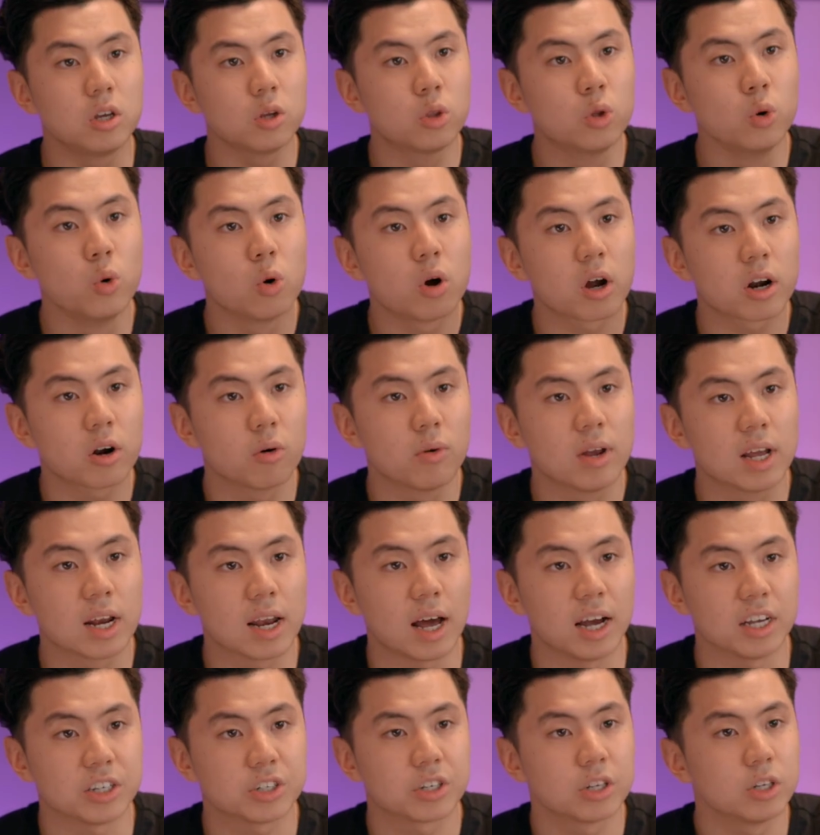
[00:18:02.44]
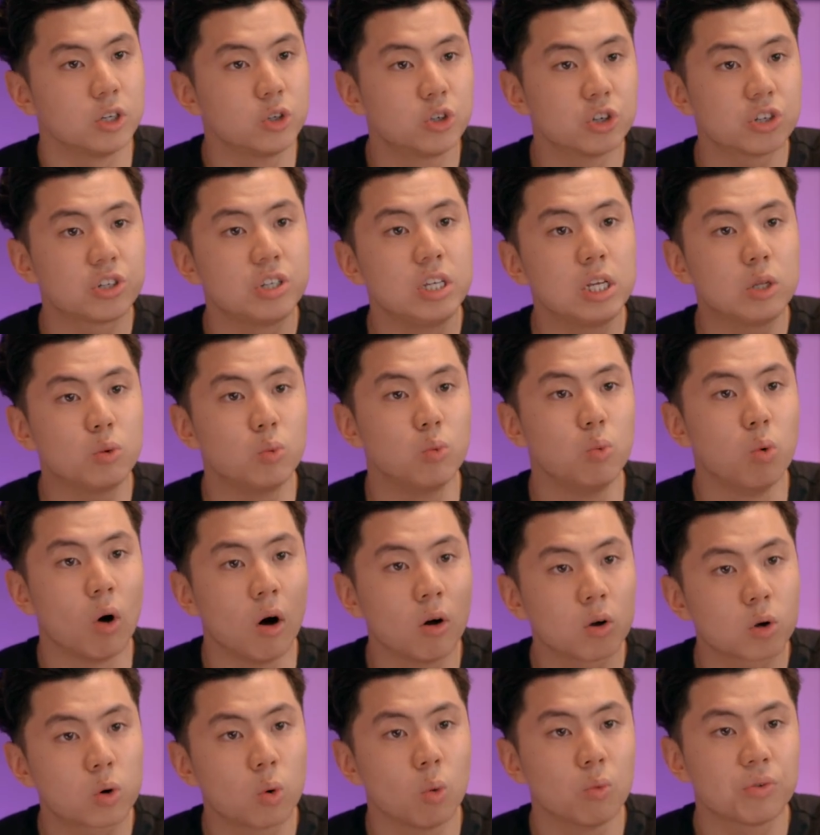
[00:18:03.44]
do gotta realize, you just need
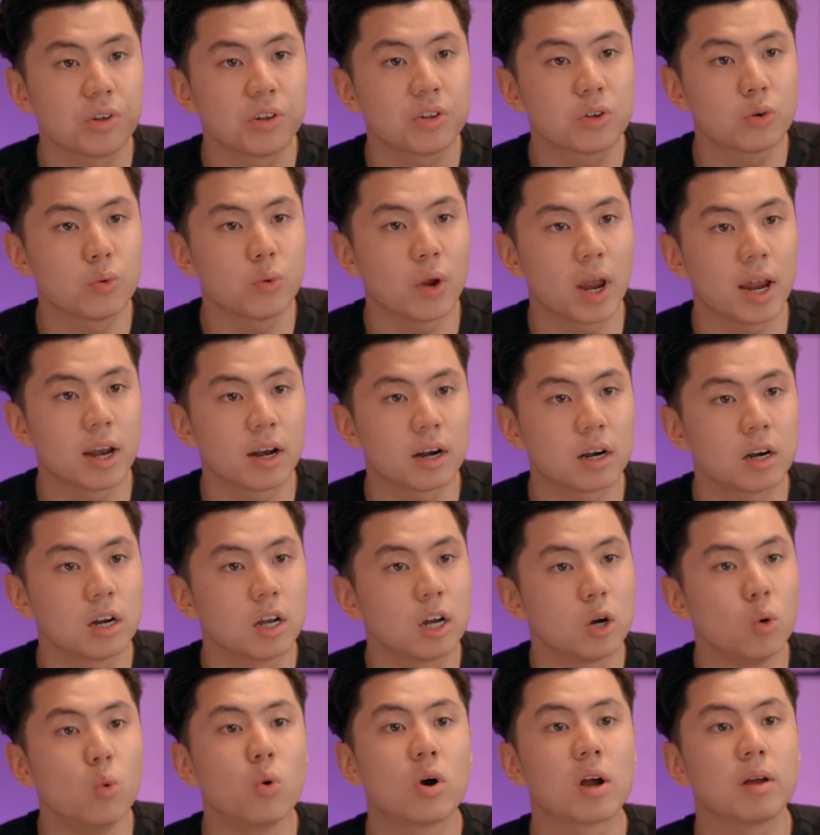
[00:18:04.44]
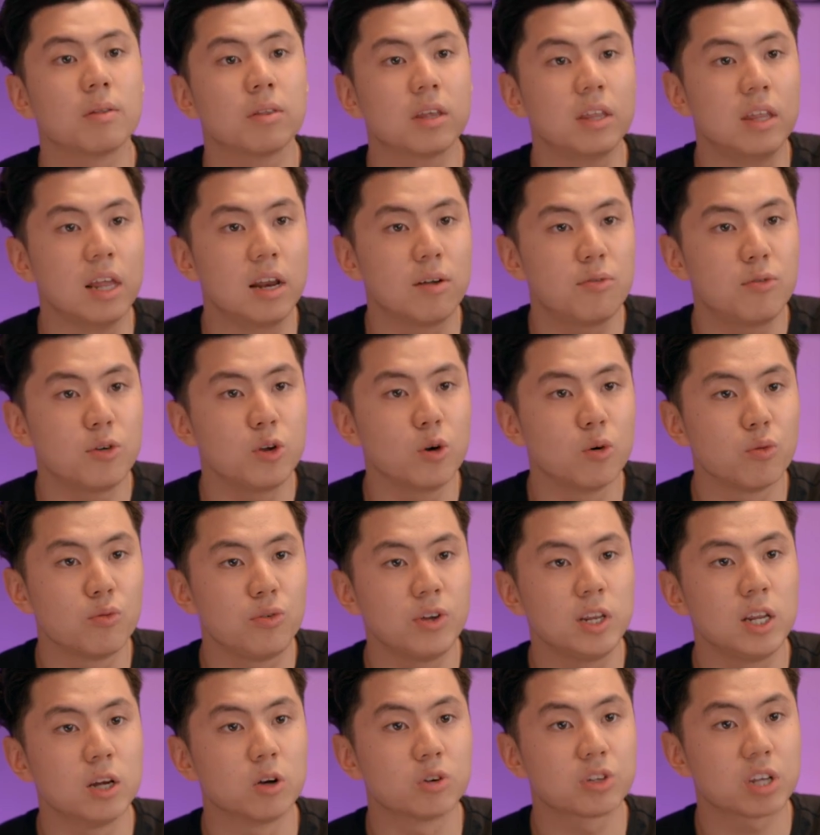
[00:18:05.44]
one content creator who can deliver you
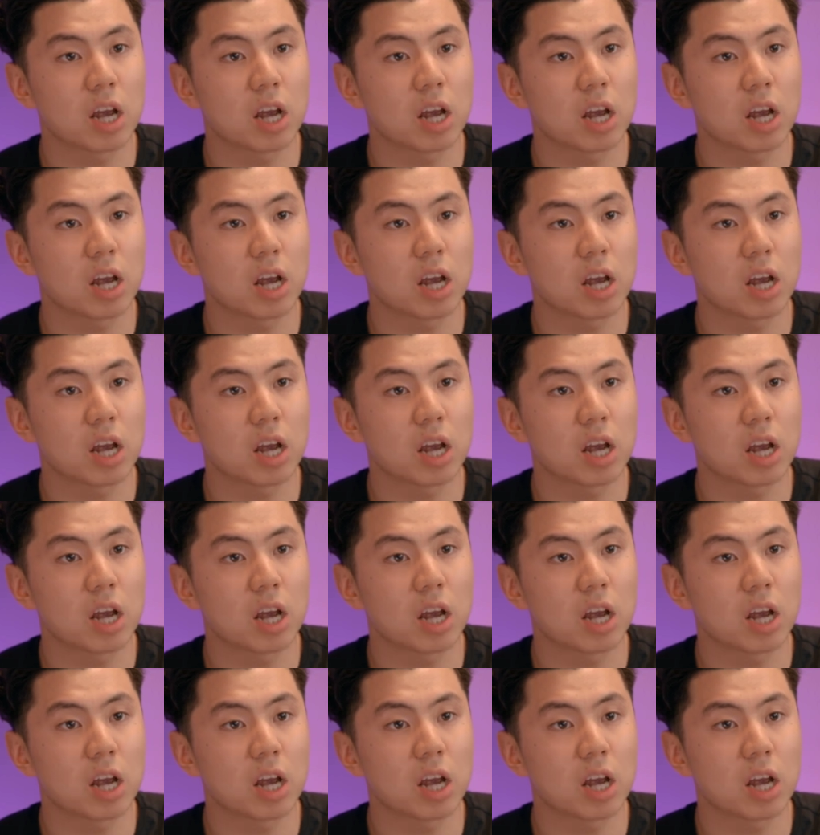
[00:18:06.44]
videos